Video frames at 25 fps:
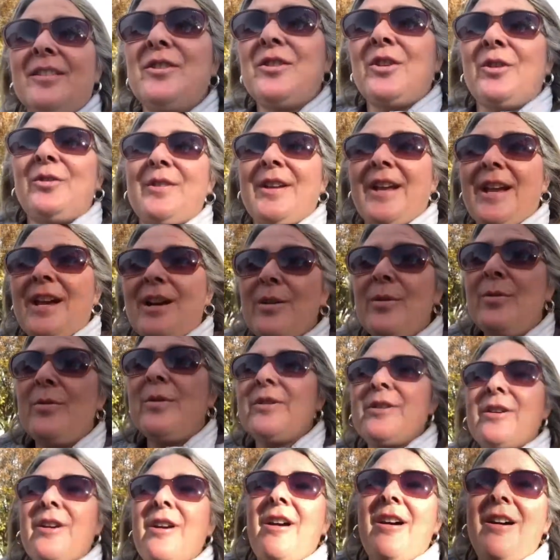so now
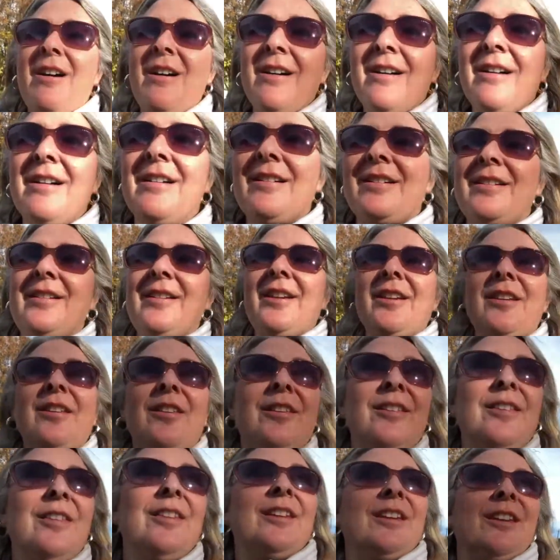we're on
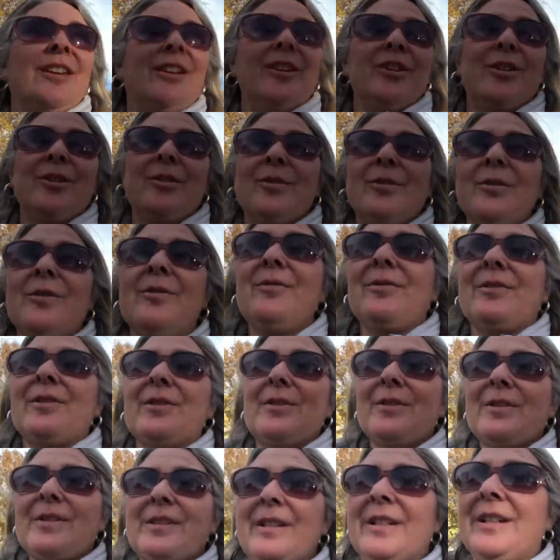the
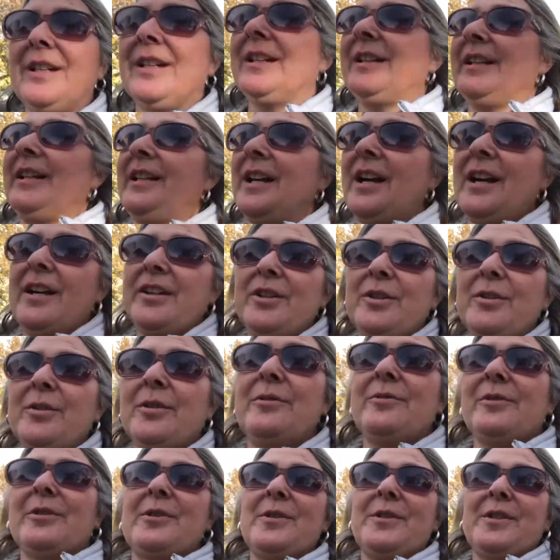university, Lehigh
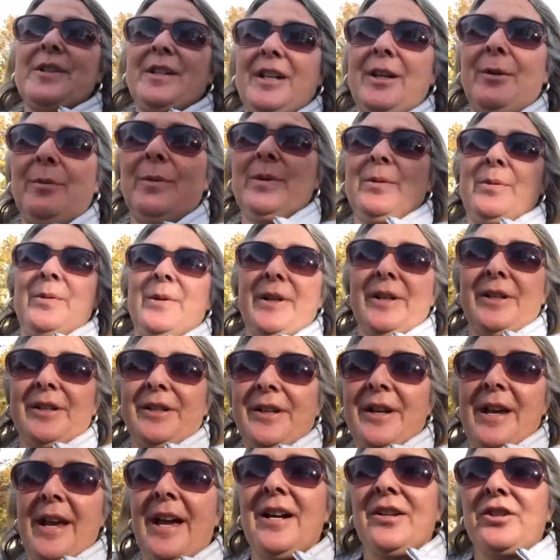University, where we're
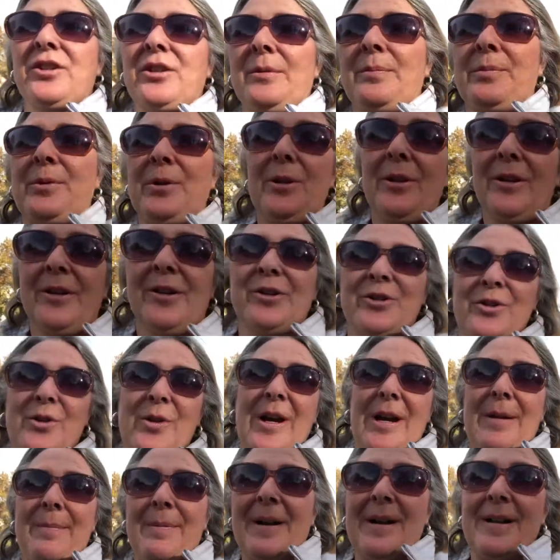gonna actually pull our
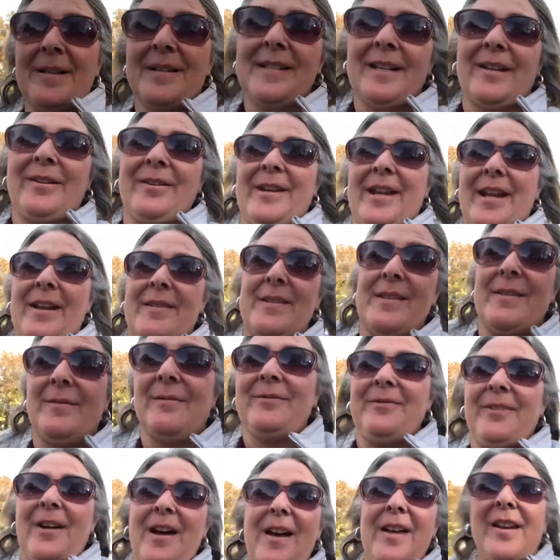tripods out and have
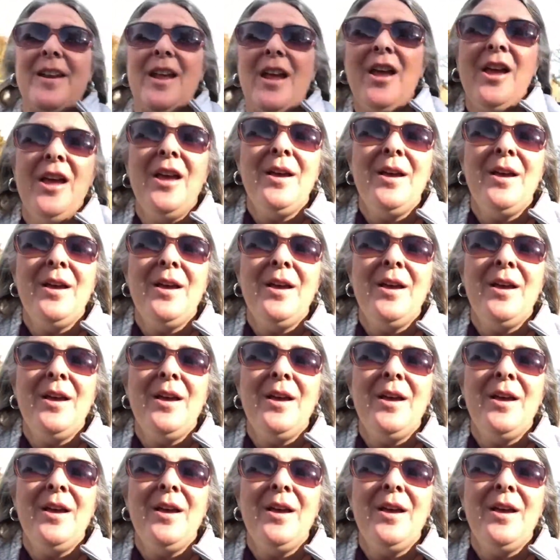some fun.